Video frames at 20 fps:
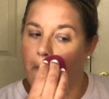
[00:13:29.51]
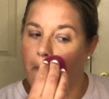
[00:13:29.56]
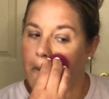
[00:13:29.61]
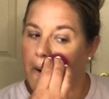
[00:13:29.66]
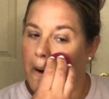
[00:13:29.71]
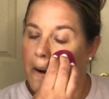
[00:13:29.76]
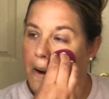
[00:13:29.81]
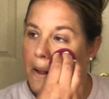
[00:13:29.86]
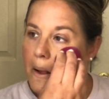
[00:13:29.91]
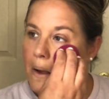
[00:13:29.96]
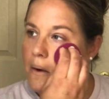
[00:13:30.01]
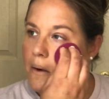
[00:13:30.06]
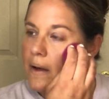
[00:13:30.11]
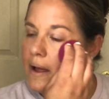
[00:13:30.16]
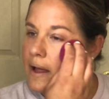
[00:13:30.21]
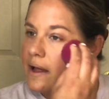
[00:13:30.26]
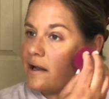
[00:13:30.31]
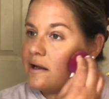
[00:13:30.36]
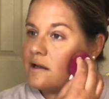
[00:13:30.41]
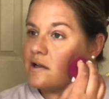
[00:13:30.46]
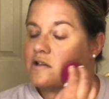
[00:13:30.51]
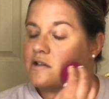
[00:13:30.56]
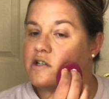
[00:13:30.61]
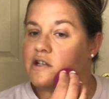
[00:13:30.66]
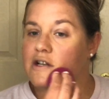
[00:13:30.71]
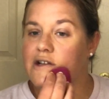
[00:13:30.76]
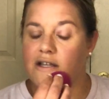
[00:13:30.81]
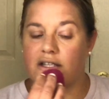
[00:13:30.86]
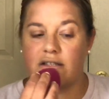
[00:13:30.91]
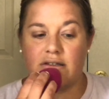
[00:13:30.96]
We're gonna go ahead and
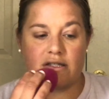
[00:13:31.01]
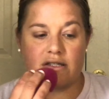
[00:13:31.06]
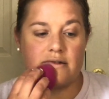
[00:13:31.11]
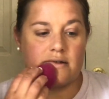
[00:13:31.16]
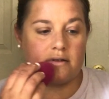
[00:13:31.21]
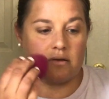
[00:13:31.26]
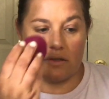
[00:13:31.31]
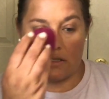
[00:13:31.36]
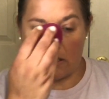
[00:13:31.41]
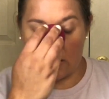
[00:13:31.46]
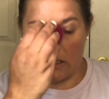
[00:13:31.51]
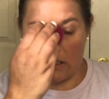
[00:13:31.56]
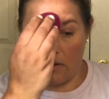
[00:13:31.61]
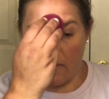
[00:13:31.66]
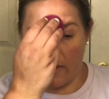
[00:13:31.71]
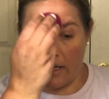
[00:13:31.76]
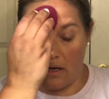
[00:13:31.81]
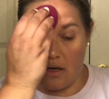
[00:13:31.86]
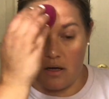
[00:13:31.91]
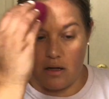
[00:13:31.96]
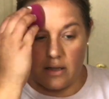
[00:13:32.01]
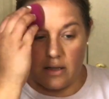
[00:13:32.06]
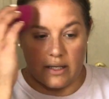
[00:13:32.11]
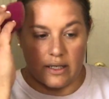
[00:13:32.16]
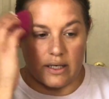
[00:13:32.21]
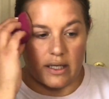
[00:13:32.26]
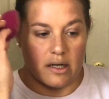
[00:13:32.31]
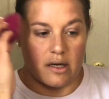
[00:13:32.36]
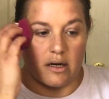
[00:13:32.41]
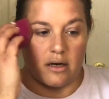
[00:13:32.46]
just soak it all
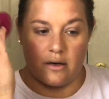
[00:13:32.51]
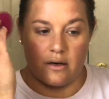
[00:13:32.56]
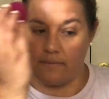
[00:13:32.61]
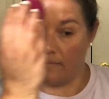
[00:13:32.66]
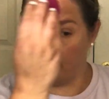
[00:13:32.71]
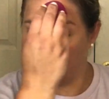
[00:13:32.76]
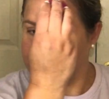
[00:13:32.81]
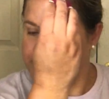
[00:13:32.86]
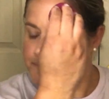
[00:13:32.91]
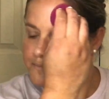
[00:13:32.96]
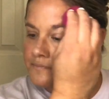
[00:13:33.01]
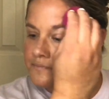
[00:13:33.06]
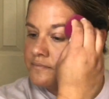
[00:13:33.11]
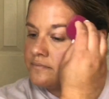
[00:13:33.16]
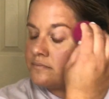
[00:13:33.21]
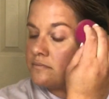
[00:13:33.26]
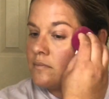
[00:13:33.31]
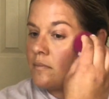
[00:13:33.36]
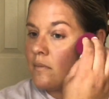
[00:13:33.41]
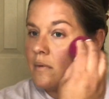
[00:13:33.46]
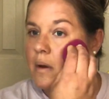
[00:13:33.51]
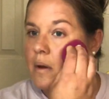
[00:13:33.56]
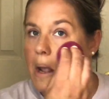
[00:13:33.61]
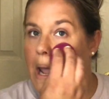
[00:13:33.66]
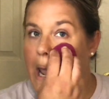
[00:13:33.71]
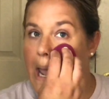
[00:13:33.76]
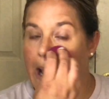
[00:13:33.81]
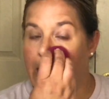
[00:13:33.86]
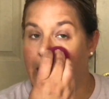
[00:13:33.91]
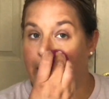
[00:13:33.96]
in here.
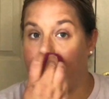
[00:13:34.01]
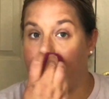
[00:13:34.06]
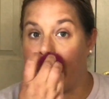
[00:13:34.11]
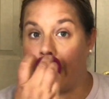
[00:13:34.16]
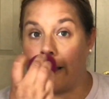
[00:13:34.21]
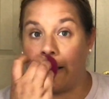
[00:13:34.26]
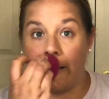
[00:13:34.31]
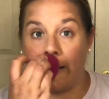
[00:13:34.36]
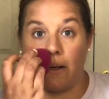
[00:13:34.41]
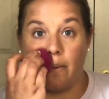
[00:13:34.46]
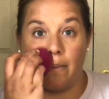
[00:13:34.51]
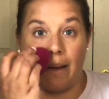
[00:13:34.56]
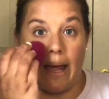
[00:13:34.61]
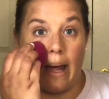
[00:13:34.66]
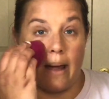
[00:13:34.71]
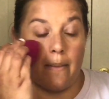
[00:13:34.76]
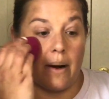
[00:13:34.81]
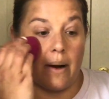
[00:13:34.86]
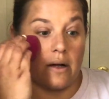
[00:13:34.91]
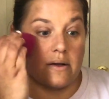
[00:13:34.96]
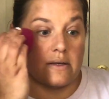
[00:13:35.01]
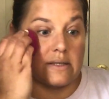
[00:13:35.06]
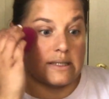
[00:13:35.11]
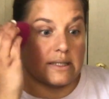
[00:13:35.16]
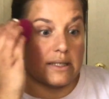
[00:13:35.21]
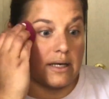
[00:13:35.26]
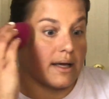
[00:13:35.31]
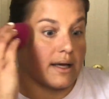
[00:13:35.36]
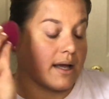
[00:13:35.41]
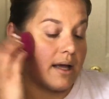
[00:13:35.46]
And I'm not gonna do my eyebrows
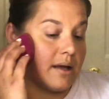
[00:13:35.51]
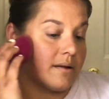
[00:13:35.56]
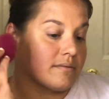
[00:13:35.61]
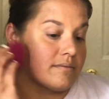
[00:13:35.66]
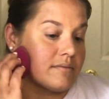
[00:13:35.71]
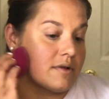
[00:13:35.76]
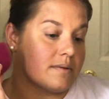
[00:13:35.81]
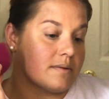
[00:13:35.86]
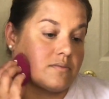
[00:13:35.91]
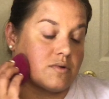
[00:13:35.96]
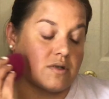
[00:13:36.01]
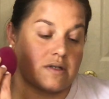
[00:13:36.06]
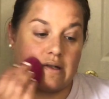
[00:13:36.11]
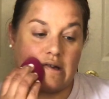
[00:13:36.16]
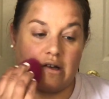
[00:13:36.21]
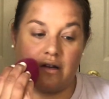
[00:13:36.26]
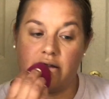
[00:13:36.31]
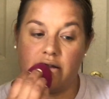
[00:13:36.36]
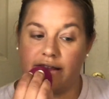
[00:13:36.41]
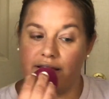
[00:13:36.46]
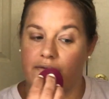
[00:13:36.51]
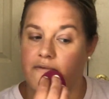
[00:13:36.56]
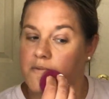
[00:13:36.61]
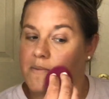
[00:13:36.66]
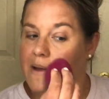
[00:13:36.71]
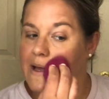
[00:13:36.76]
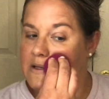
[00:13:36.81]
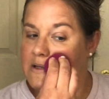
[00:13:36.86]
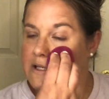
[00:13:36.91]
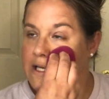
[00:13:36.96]
today. I'm just gonna leave
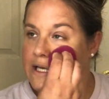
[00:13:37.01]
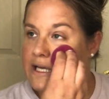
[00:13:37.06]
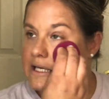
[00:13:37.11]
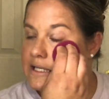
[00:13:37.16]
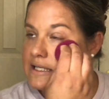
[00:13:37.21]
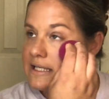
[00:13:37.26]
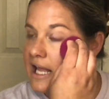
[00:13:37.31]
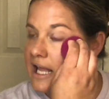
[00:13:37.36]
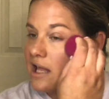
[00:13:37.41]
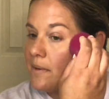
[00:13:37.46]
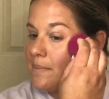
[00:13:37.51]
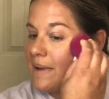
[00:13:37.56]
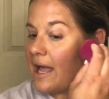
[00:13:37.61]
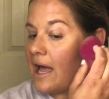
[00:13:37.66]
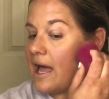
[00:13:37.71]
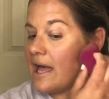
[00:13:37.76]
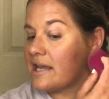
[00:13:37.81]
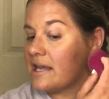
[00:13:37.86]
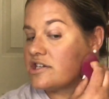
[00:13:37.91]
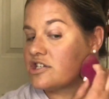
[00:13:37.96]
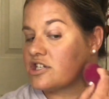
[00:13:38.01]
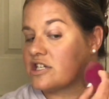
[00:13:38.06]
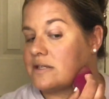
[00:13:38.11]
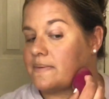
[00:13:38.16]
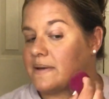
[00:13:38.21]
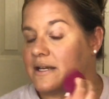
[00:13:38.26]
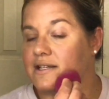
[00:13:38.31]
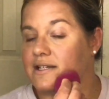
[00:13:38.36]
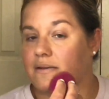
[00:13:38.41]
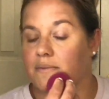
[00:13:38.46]
them as is, and my eyes, just
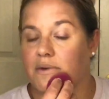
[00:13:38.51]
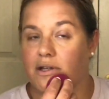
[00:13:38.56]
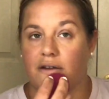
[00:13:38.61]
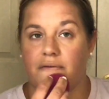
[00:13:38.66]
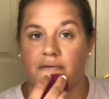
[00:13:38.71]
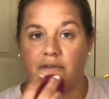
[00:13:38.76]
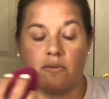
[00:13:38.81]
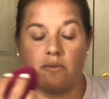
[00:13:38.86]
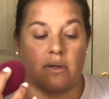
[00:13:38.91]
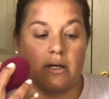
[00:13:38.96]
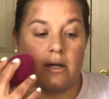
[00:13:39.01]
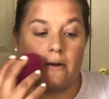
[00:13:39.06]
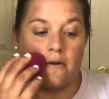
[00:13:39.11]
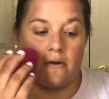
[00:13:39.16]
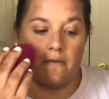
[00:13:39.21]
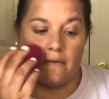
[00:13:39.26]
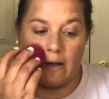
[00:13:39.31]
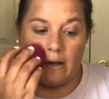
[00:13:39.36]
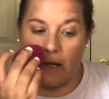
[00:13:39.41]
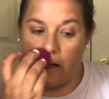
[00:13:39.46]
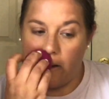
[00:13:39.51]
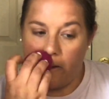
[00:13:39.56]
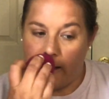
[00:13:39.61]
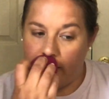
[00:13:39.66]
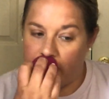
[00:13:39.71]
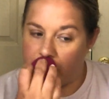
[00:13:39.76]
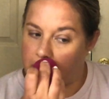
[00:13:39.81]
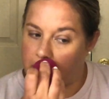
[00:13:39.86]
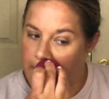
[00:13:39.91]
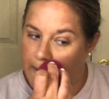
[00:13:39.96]
because I'm gonna film another video
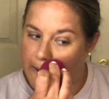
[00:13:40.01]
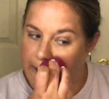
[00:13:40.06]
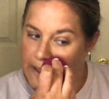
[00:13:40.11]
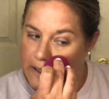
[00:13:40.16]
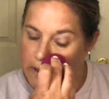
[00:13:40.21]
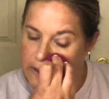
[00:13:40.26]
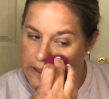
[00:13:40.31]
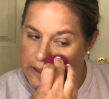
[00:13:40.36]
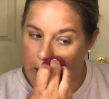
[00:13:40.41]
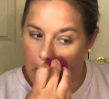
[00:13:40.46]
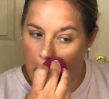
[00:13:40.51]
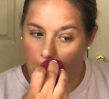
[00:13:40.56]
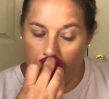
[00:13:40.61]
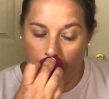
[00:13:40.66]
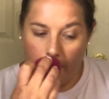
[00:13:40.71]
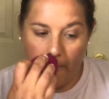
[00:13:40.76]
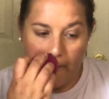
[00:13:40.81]
after this, so.